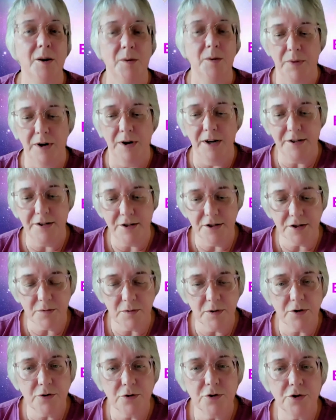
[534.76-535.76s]
But I just
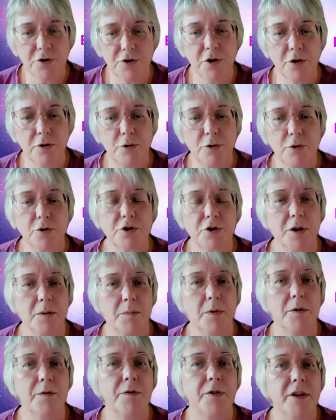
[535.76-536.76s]
want to show you some
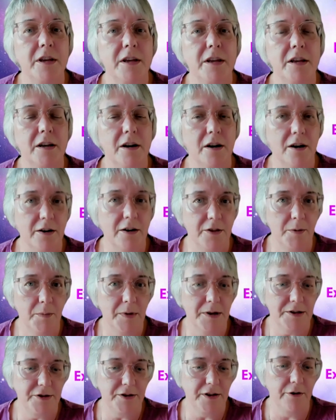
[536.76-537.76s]
of the other
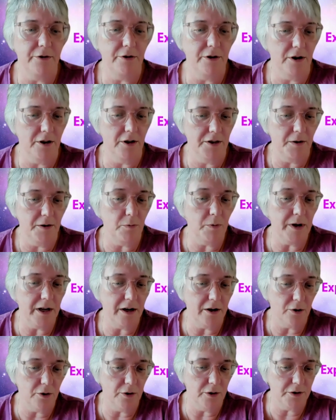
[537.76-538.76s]
material that we
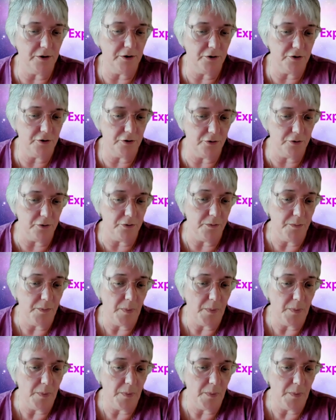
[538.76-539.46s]
are going to